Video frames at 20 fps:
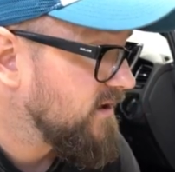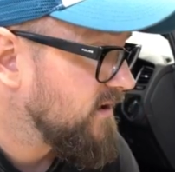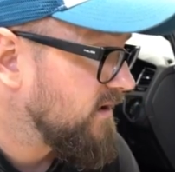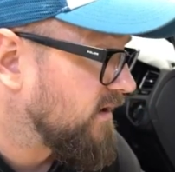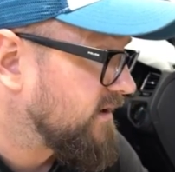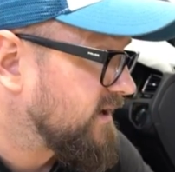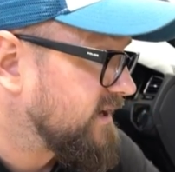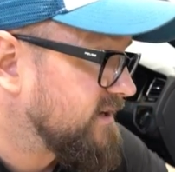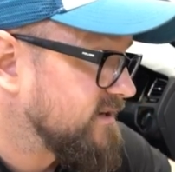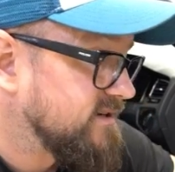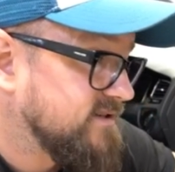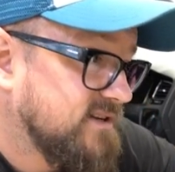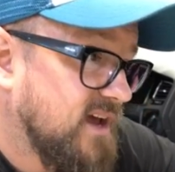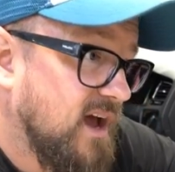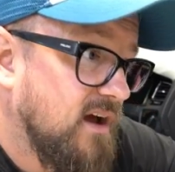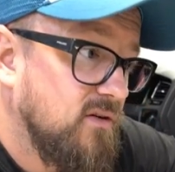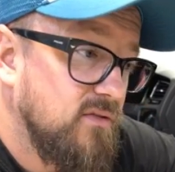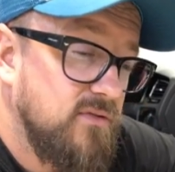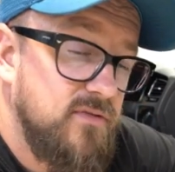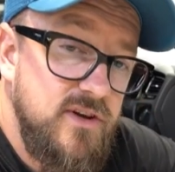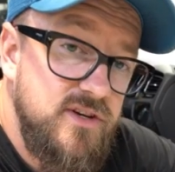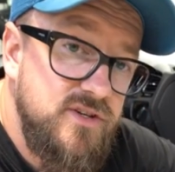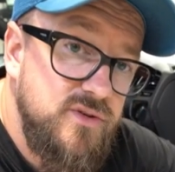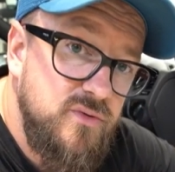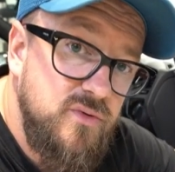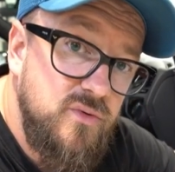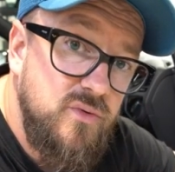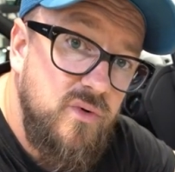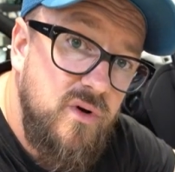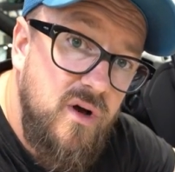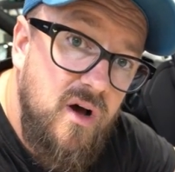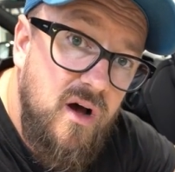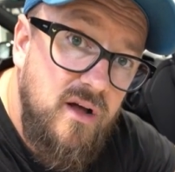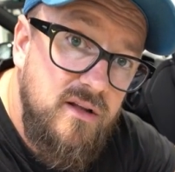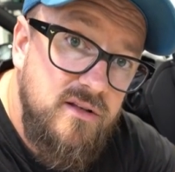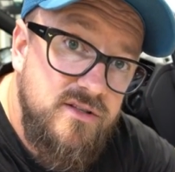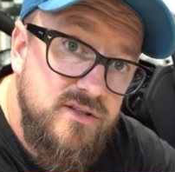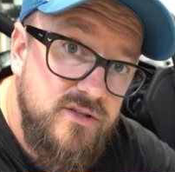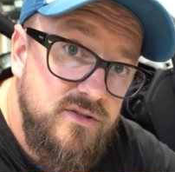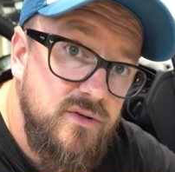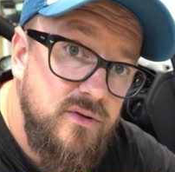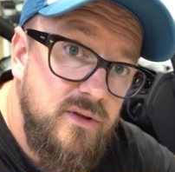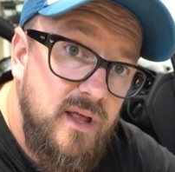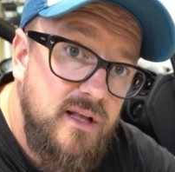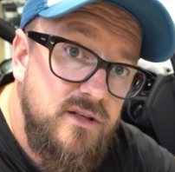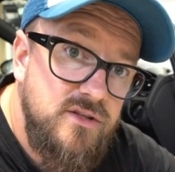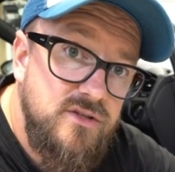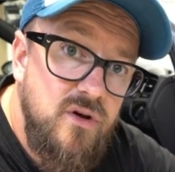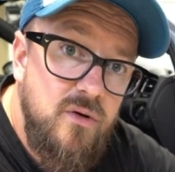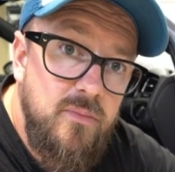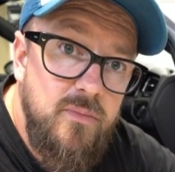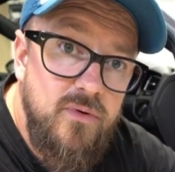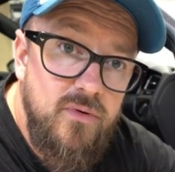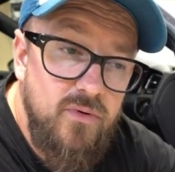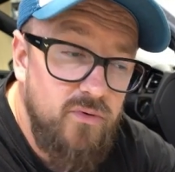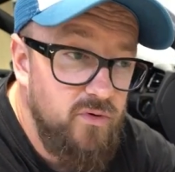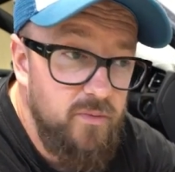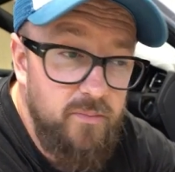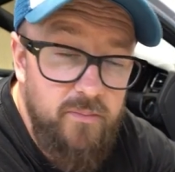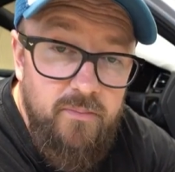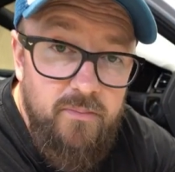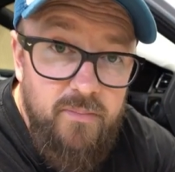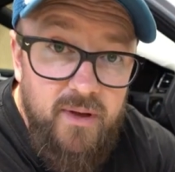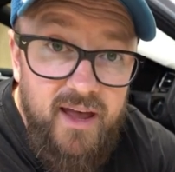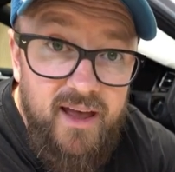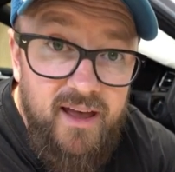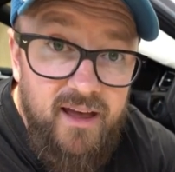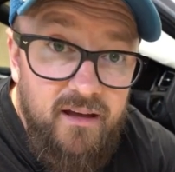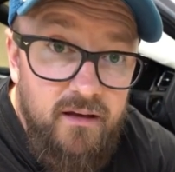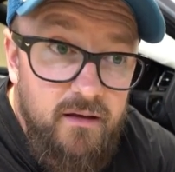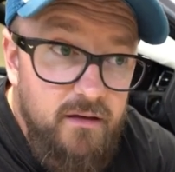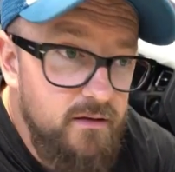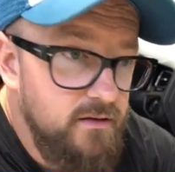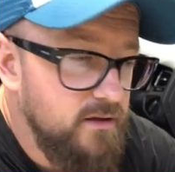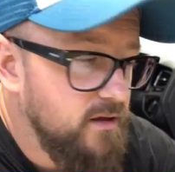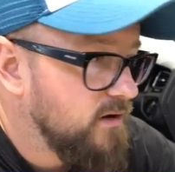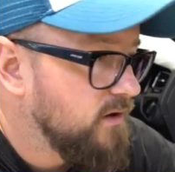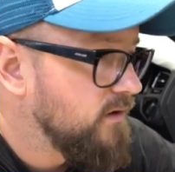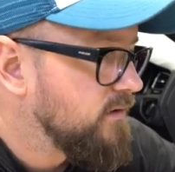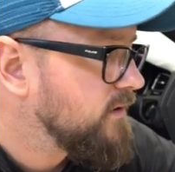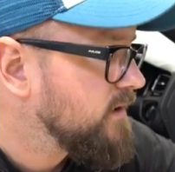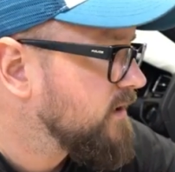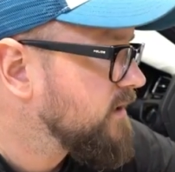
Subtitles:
I need a sacrificial door card to do that job or a pair, you know.